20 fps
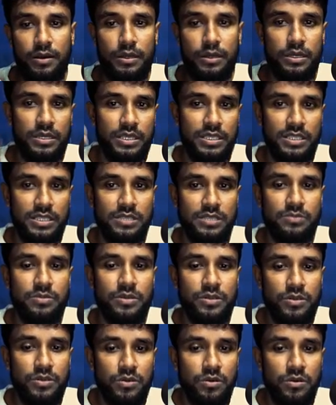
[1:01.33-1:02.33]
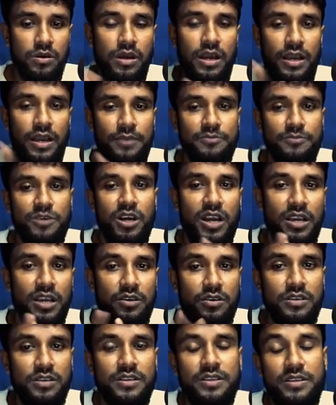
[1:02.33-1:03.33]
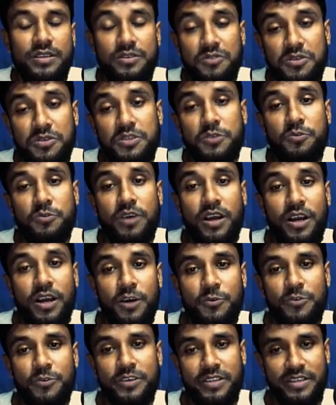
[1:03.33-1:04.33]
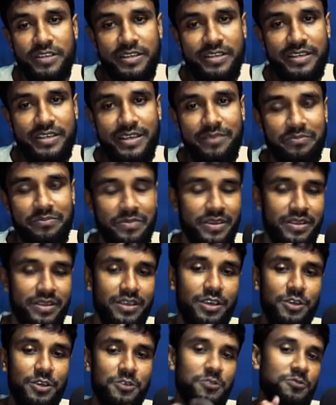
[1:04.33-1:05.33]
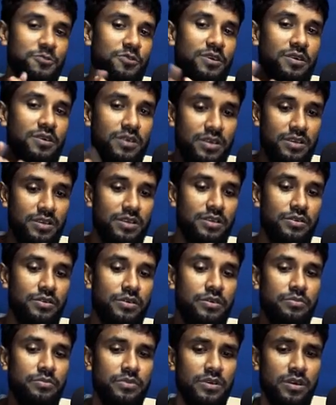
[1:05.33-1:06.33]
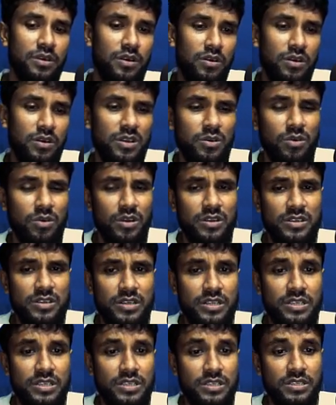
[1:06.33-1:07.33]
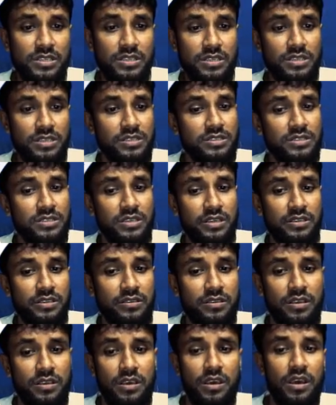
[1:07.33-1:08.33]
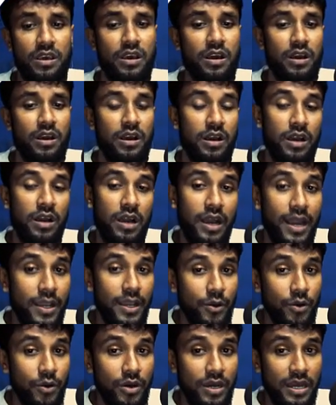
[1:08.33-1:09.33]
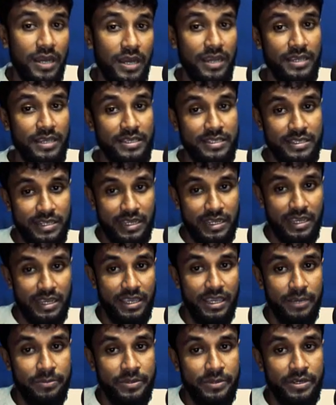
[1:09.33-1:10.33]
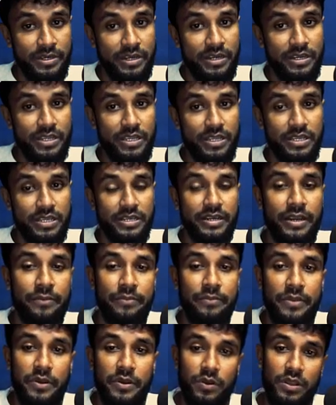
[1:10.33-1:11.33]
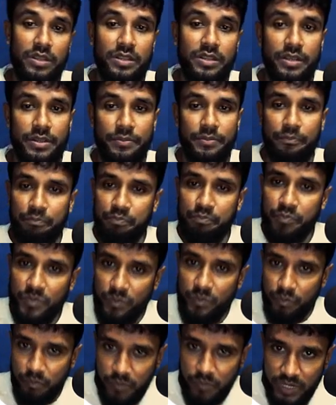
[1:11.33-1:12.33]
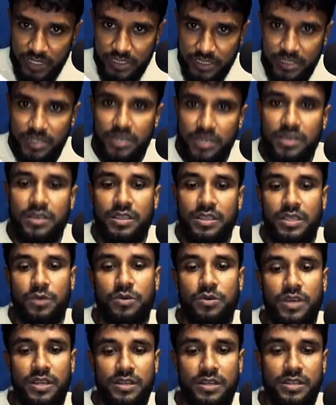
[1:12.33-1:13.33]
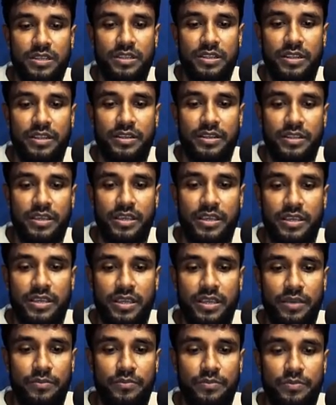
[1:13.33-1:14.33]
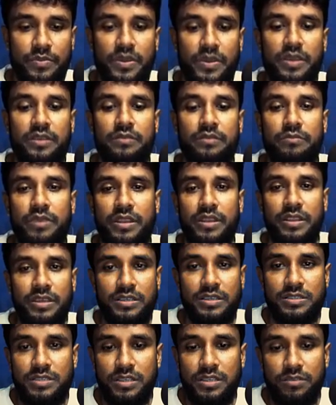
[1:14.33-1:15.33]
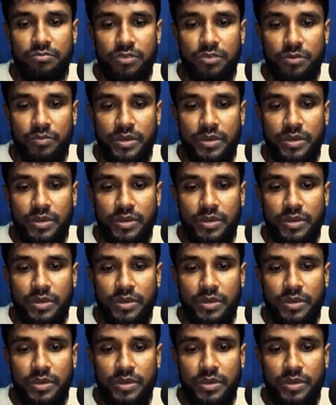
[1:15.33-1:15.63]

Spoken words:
in this video I already taught you how to create a campaign. So if you already seen, I have created a campaign already, but you can create a campaign very easily from my